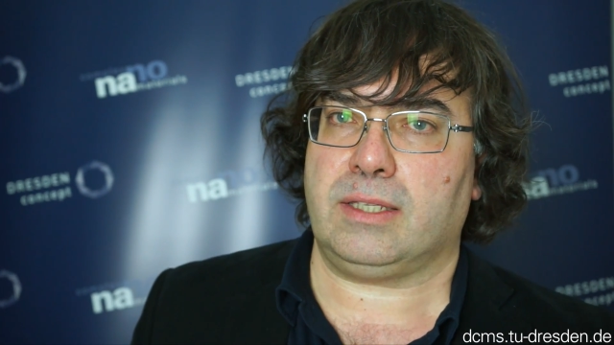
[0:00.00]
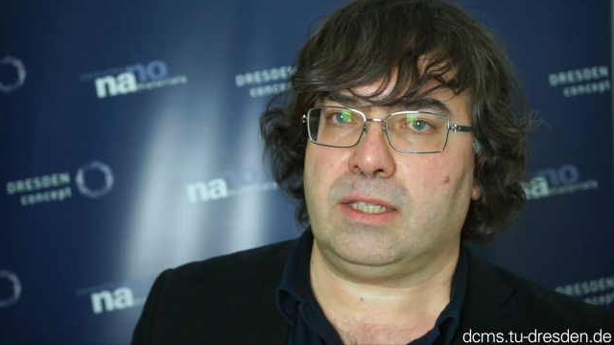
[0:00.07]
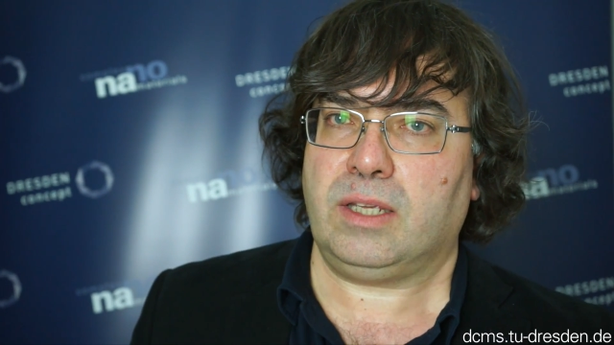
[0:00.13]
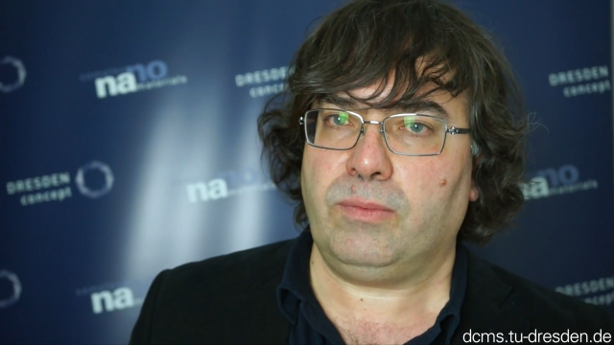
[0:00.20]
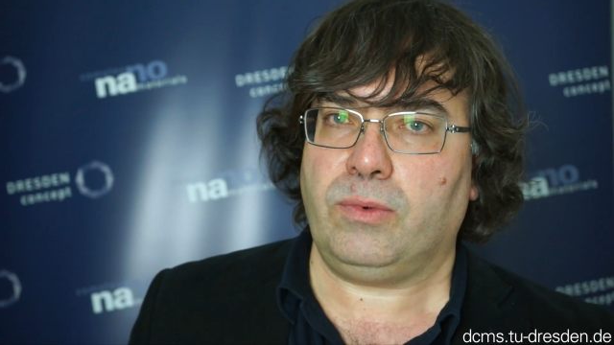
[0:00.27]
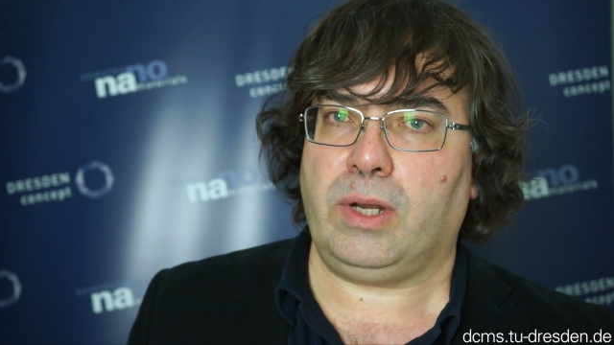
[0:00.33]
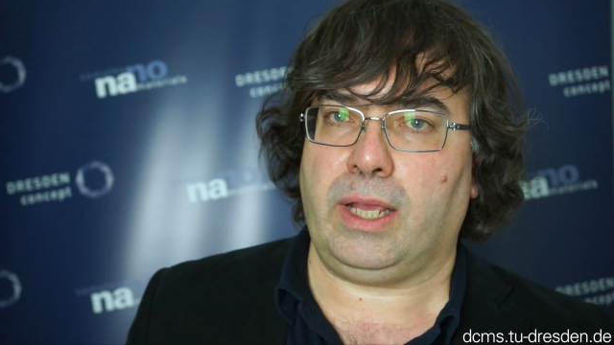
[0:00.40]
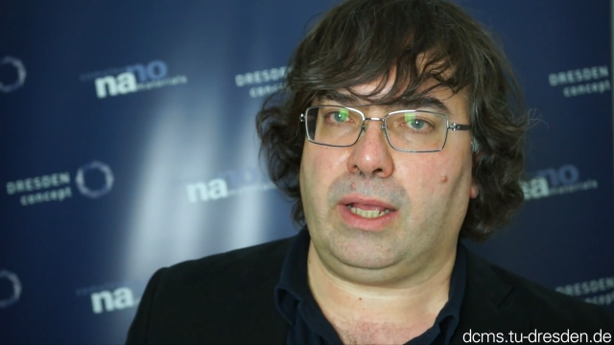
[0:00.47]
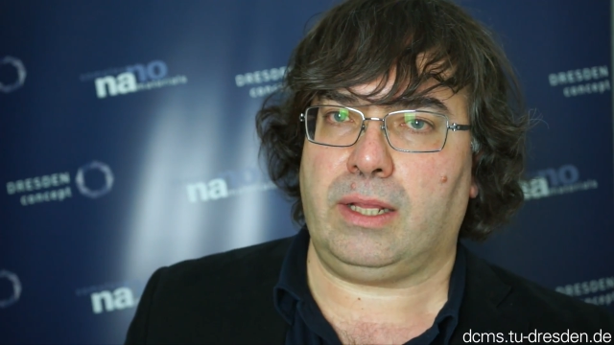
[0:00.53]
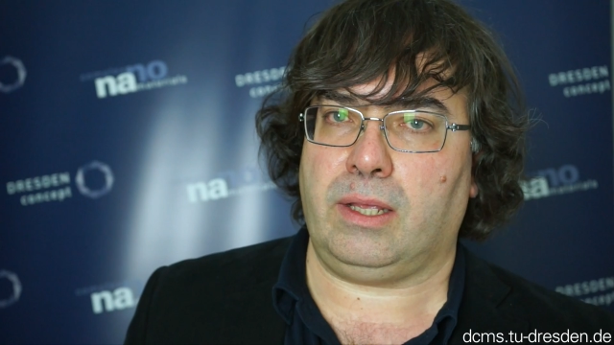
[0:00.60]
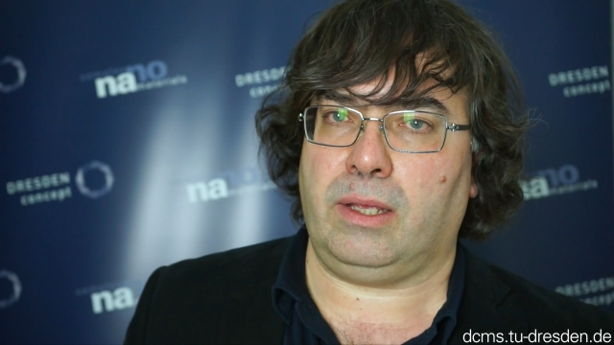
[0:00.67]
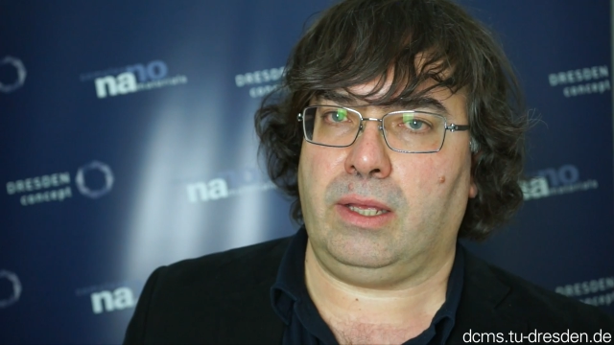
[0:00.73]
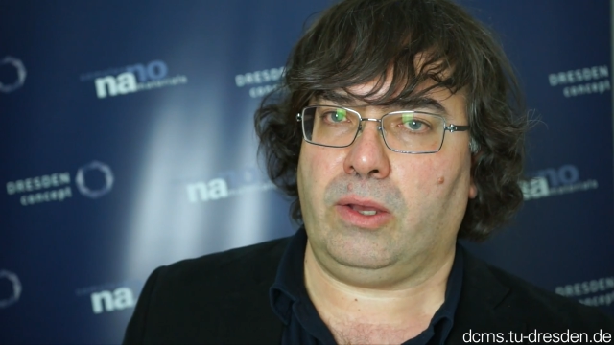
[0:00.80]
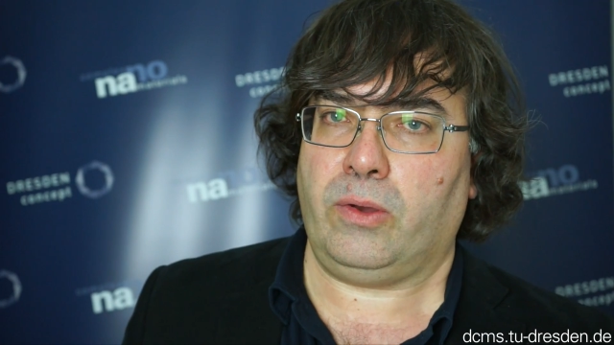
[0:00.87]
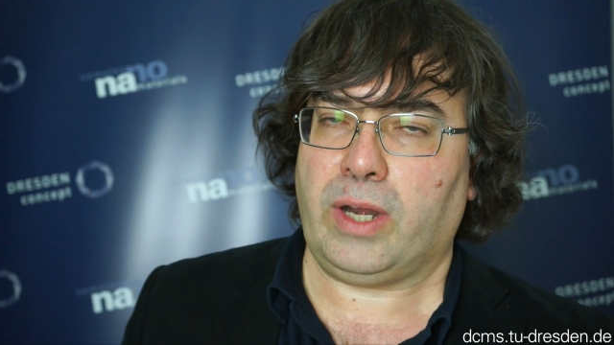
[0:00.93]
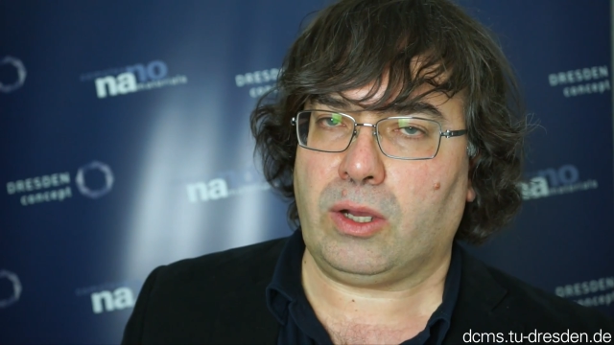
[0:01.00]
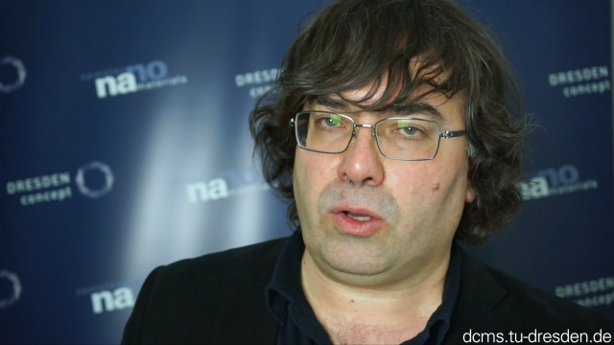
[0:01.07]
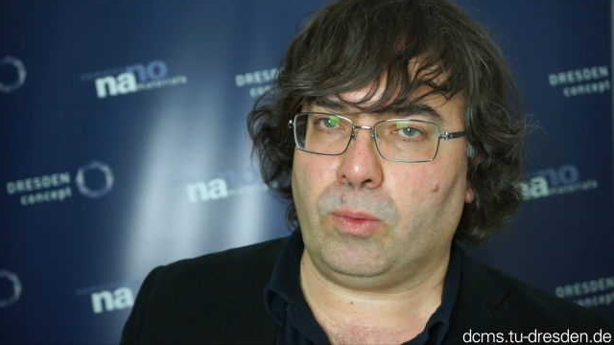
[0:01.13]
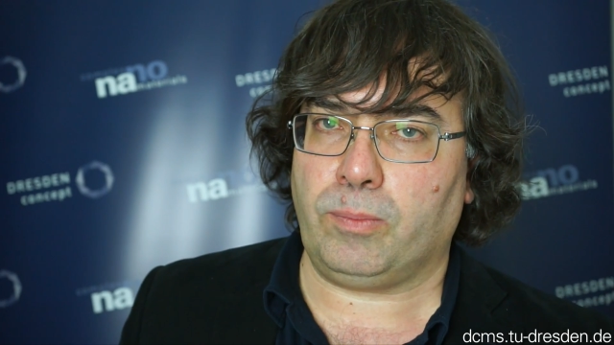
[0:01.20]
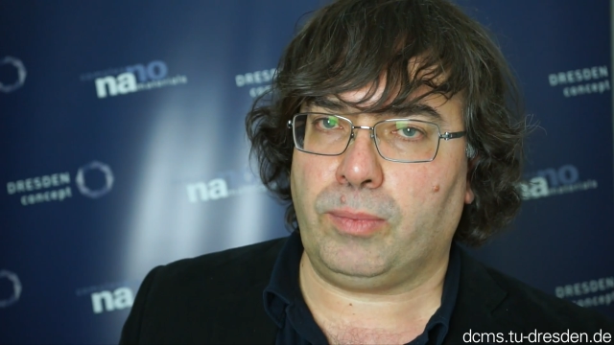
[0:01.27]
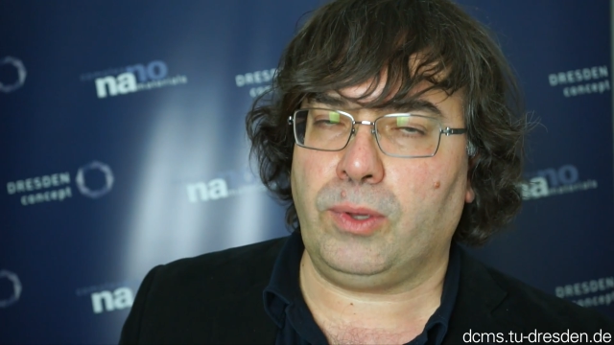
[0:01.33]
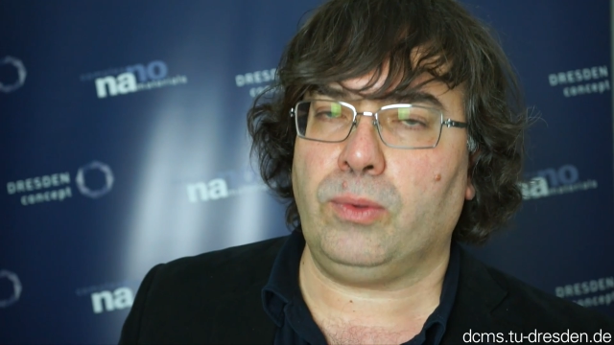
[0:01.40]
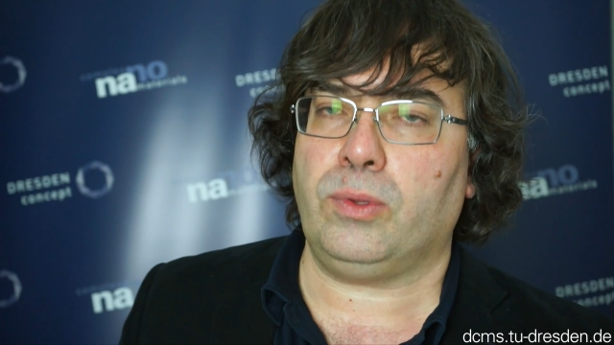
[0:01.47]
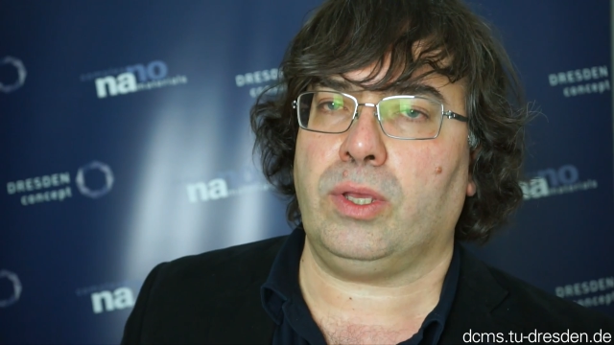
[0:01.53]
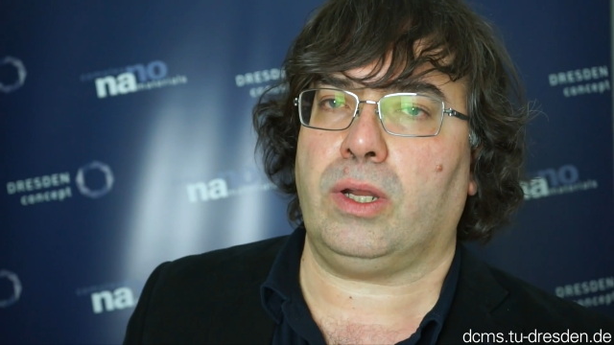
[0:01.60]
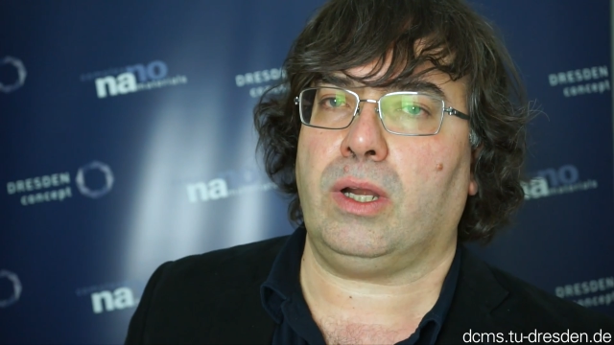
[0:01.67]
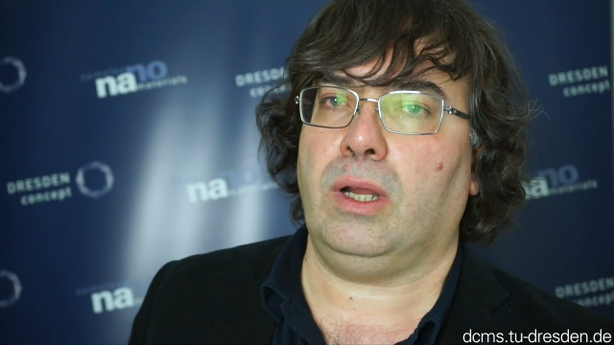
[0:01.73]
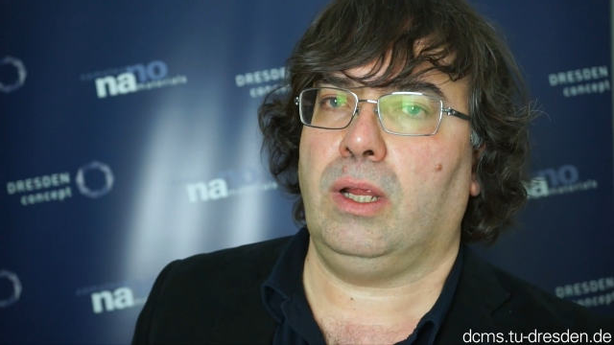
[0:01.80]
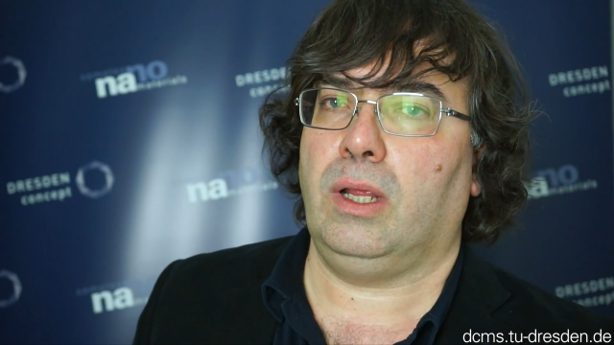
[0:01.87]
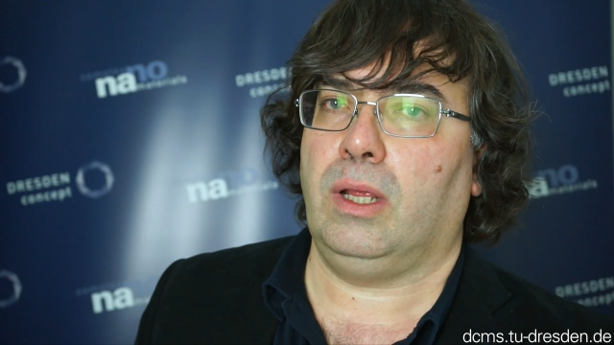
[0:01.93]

simulate on a computer